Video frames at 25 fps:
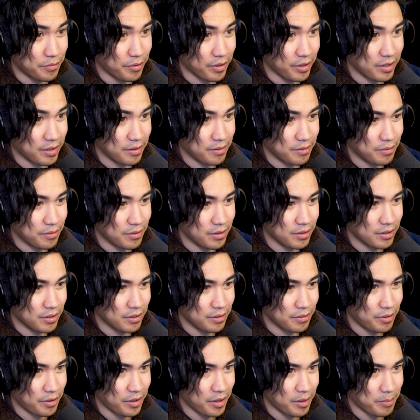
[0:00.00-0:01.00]
for
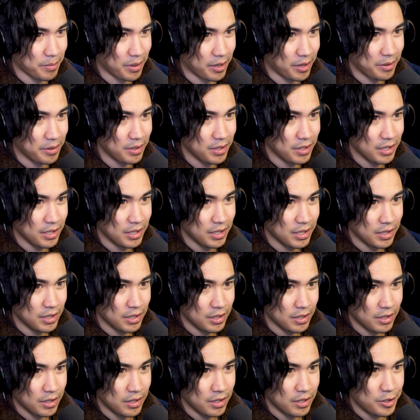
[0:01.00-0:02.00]
that matter.
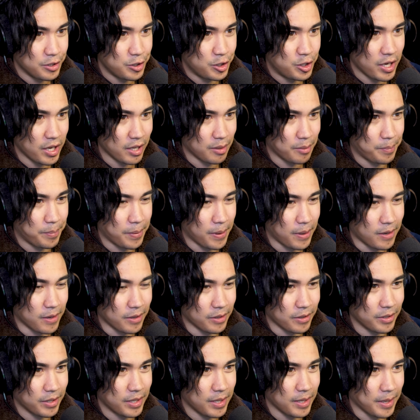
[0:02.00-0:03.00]
Jet pod,
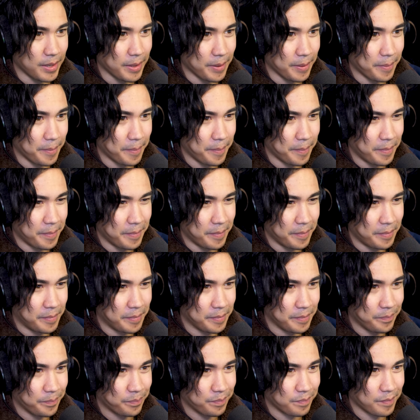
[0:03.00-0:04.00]
okay.
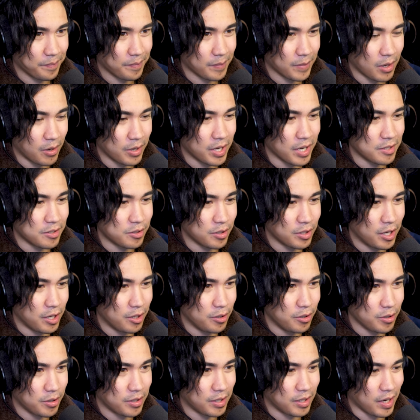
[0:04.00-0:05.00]
Okay, so they
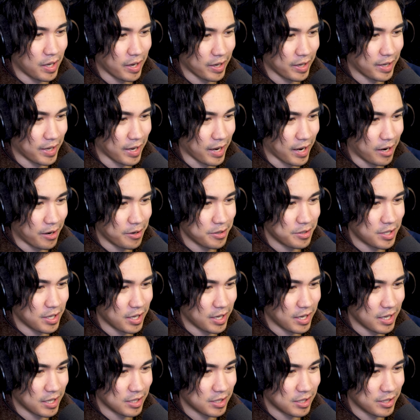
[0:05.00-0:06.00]
look like carrots, I
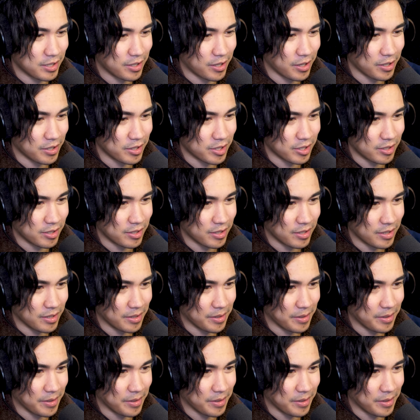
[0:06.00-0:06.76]
guess, because